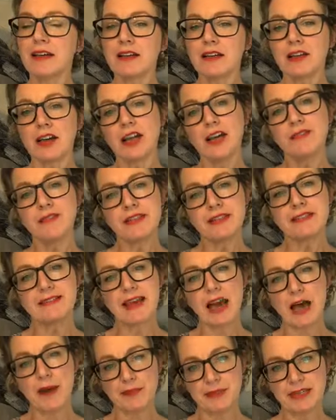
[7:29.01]
kind of
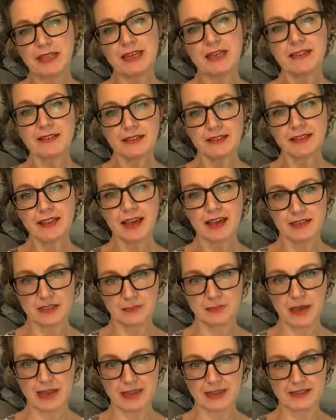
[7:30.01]
adapted their
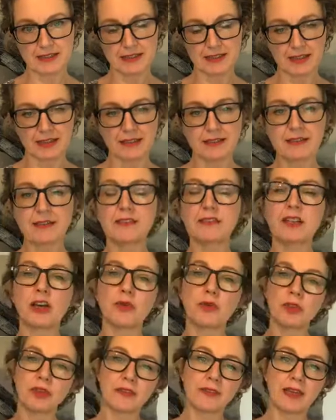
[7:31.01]
spaces so
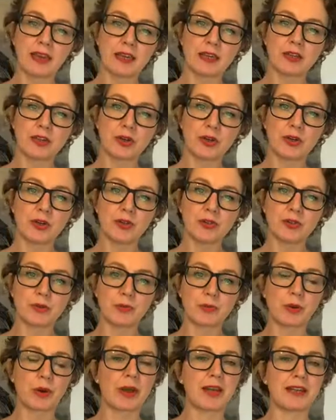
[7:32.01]
that they could
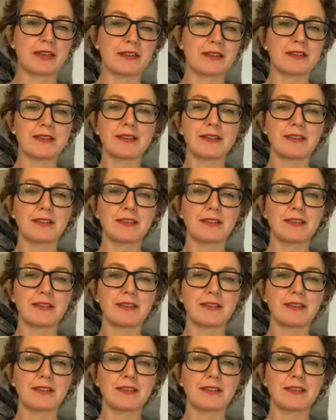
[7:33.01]
print.